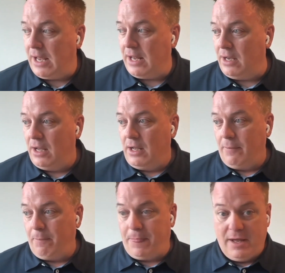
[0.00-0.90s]
And
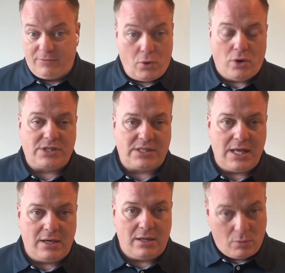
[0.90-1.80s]
of course, it's
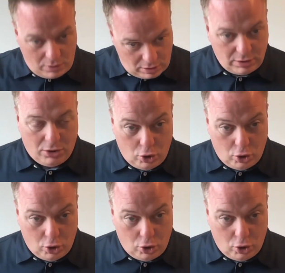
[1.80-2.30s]
the end of the world.